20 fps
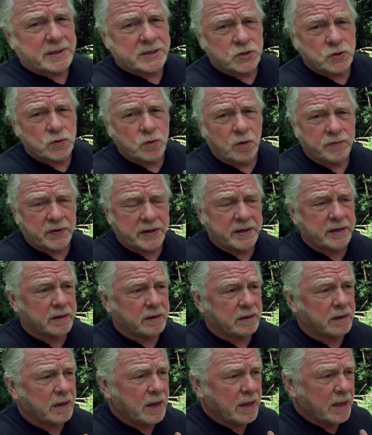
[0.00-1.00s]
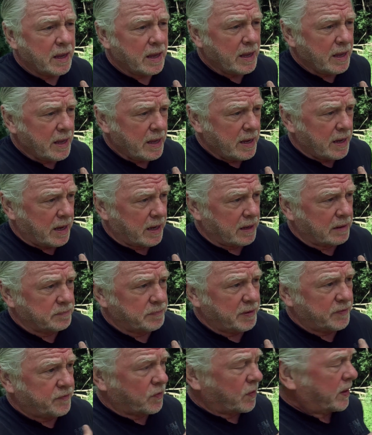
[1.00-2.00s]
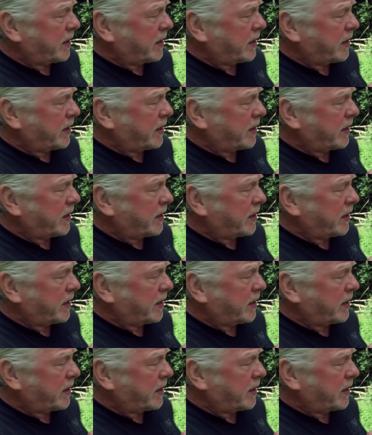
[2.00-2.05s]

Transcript: do over here uh, before